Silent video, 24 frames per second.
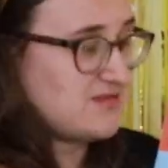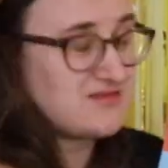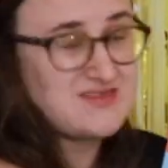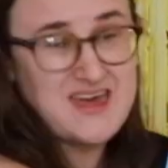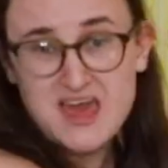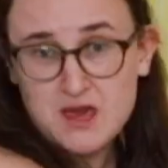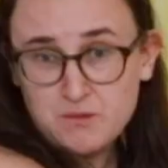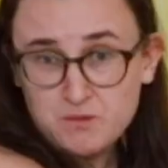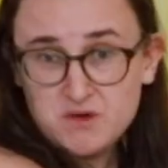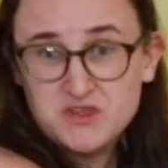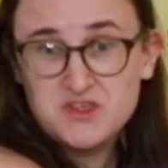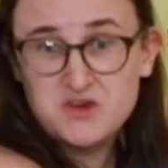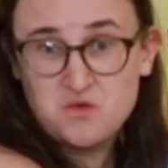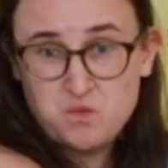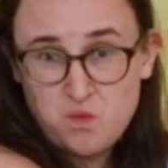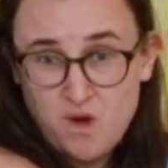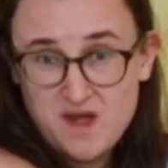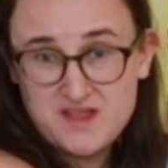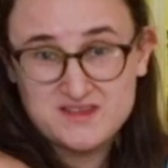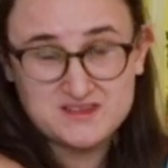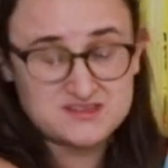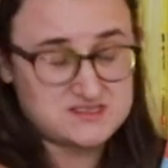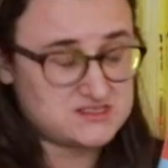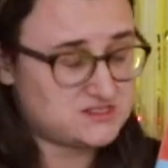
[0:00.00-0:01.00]
They were the
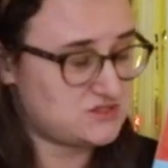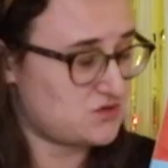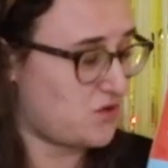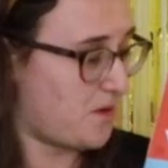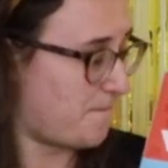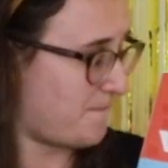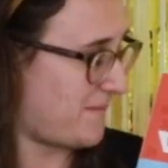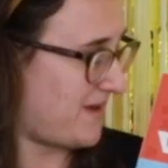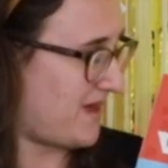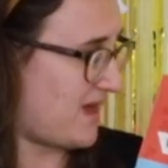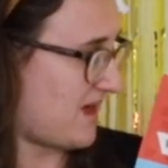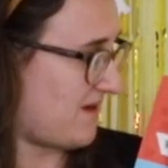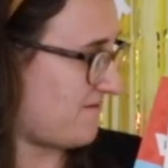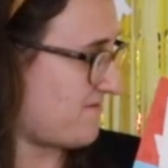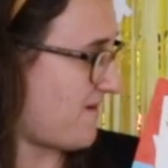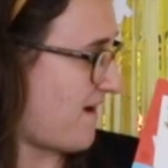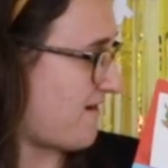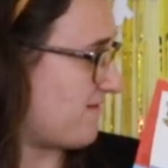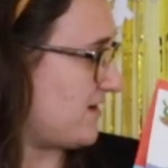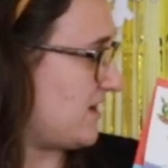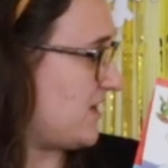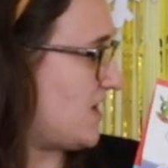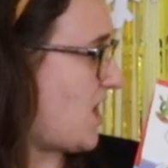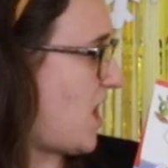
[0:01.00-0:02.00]
ones not being
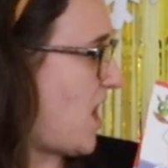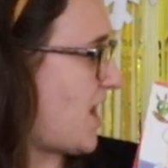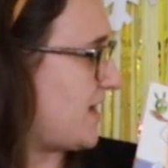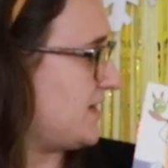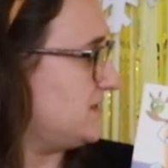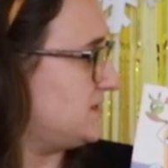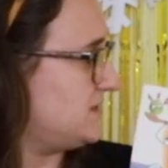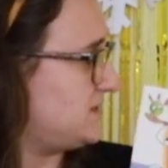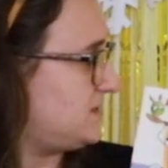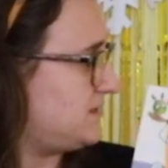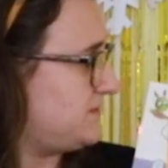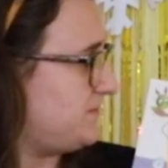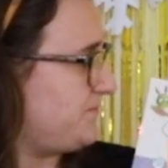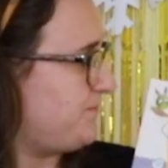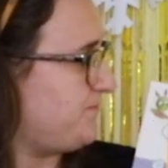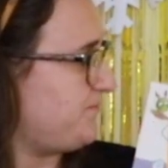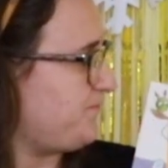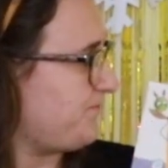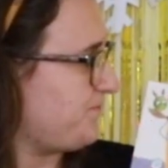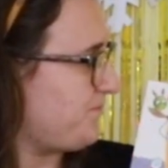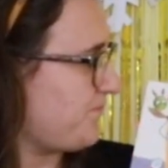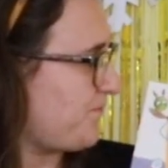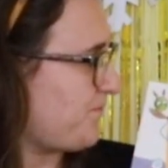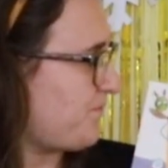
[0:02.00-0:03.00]
very nice.
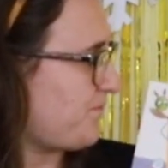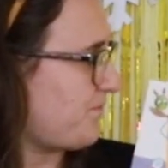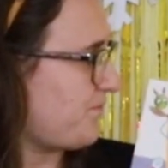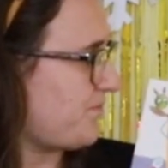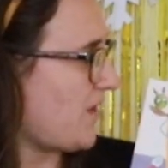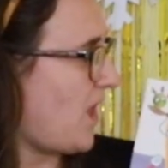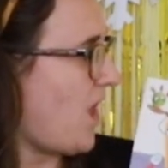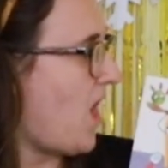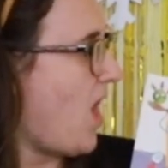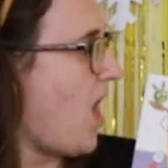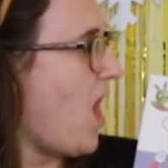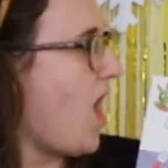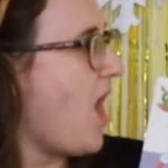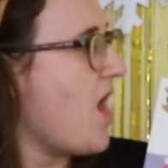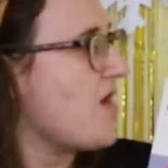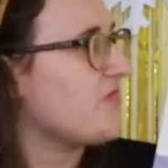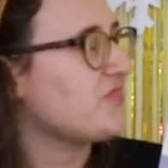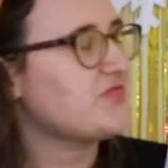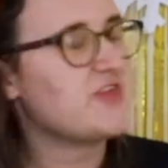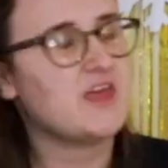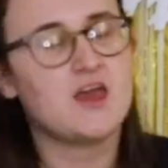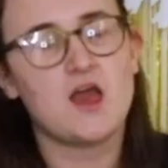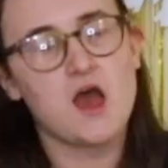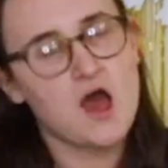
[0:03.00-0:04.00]

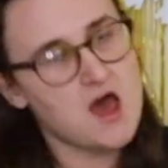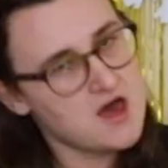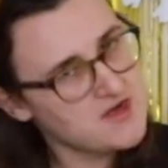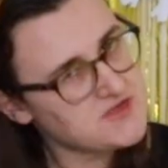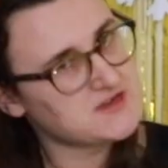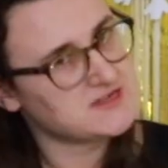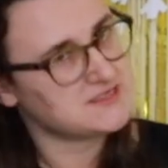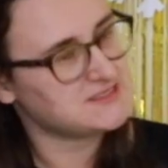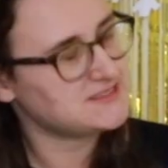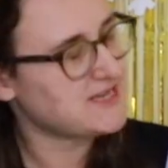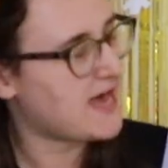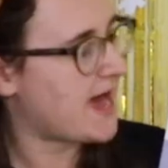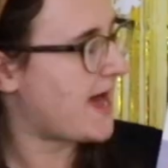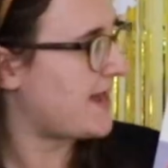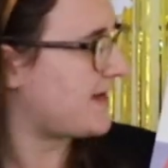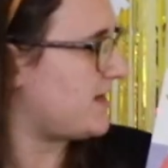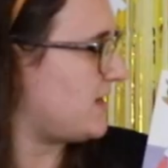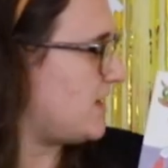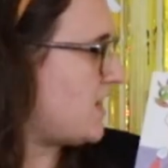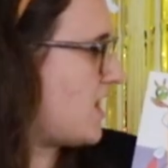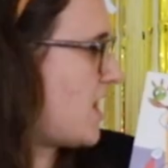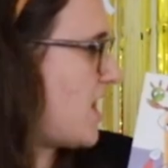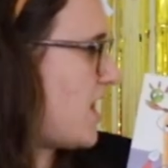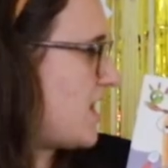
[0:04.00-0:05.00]
The others
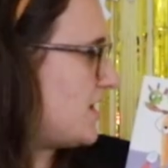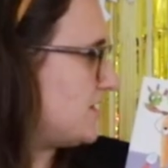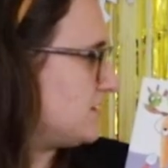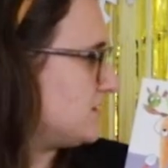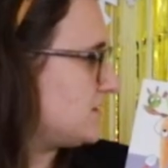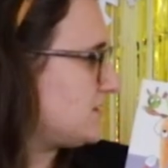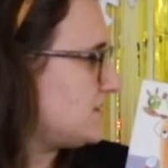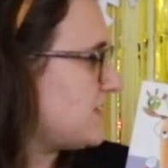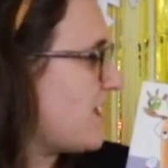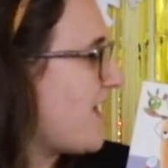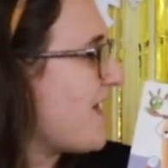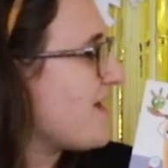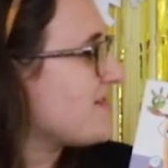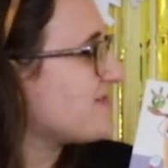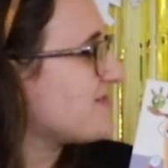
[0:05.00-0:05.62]
had learnt